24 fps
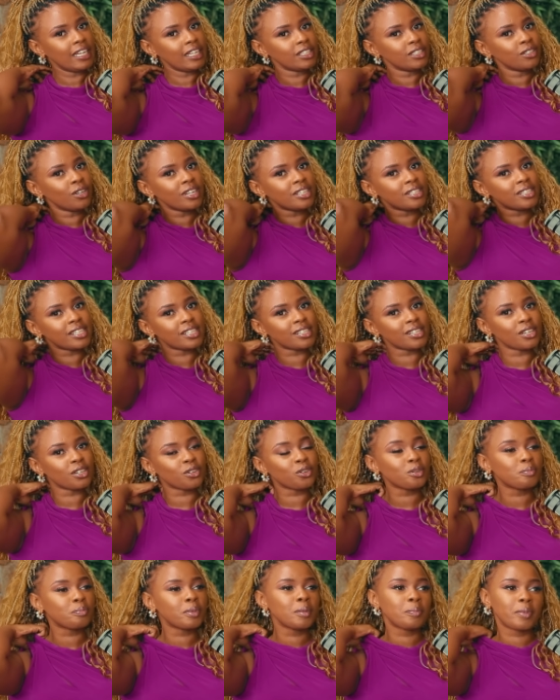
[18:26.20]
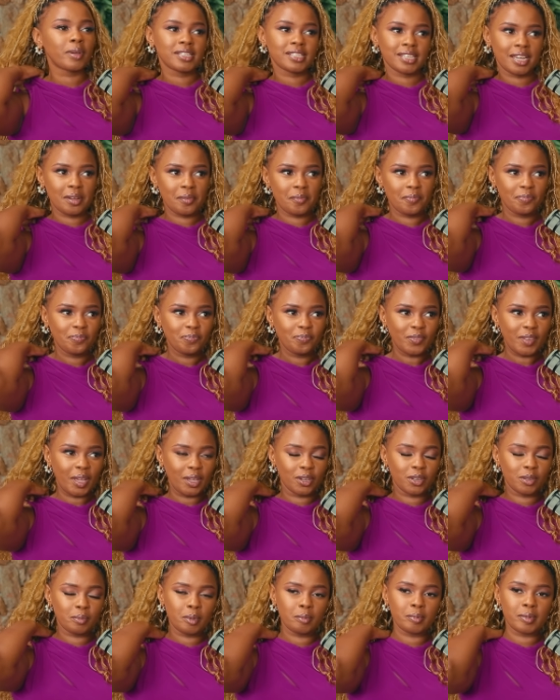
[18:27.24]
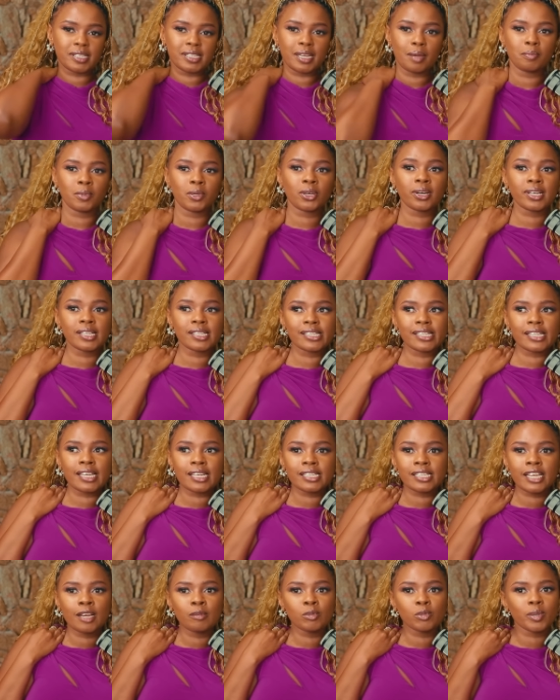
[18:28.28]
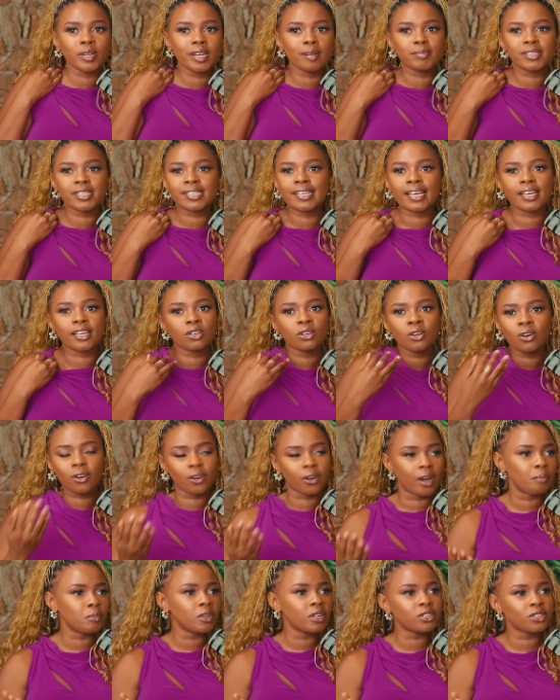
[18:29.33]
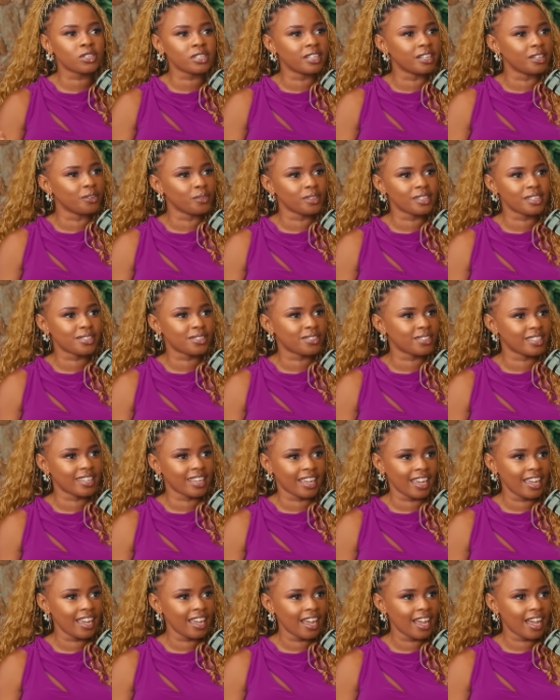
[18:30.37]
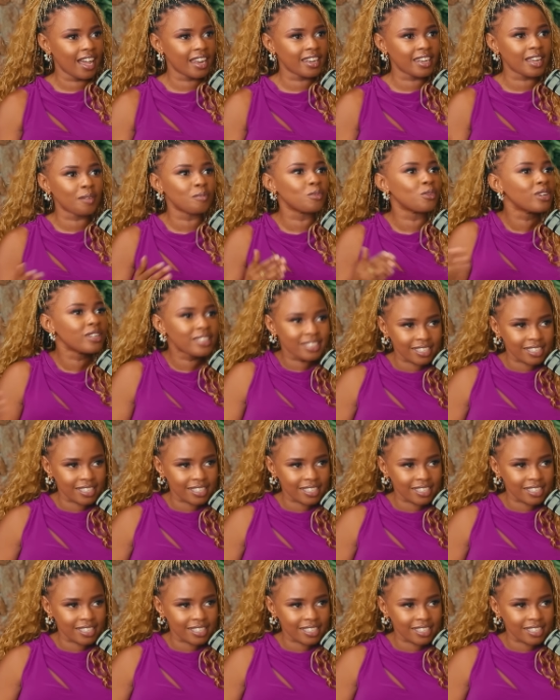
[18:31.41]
No, it could be better. It could be better because there are times when I'm just like, no, I'm not dealing with this today, and I'm not